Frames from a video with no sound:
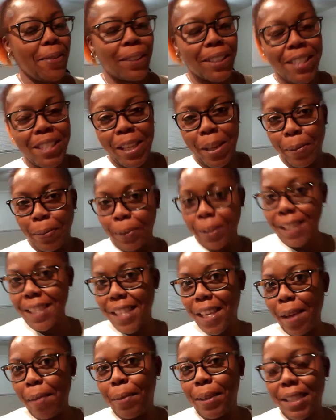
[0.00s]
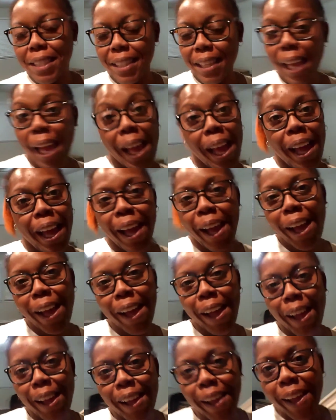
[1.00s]
What's up, what's up, what's
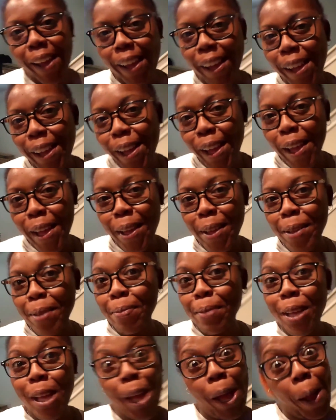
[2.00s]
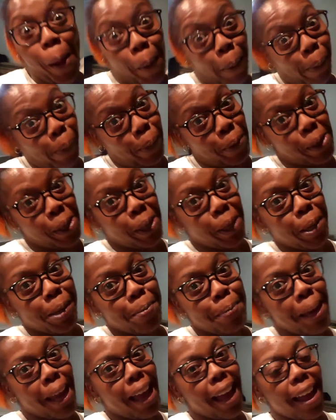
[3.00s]
up? We're
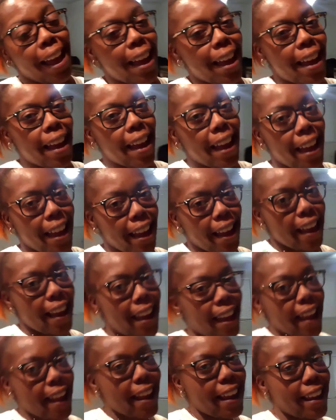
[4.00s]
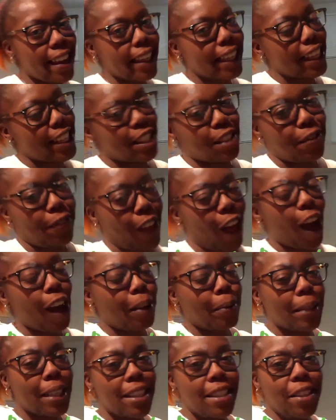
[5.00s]
back. It's
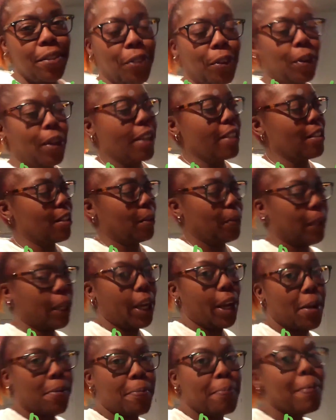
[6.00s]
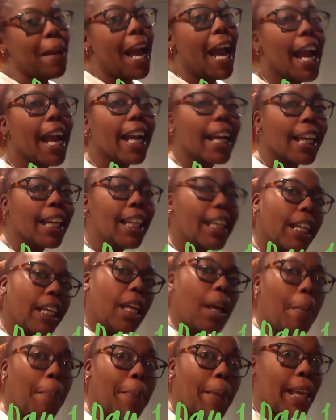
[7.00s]
Vlogmas, of course, so we are back.
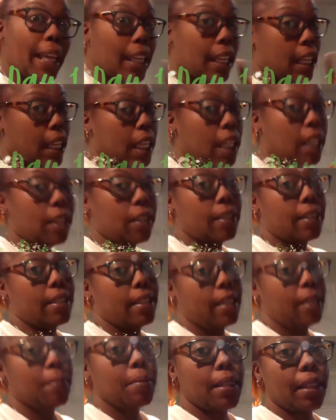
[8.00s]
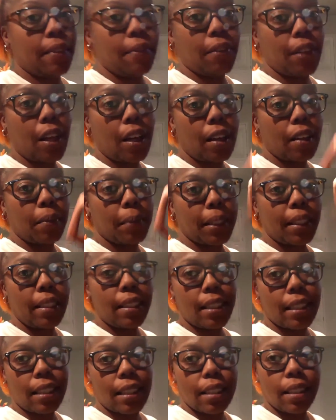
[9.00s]
Making another attempt at
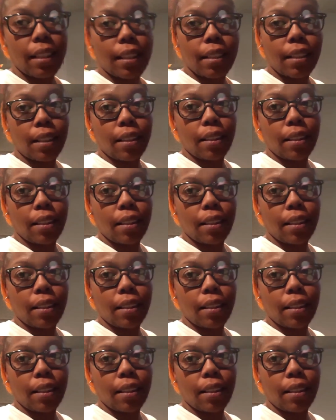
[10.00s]
Vlogmas.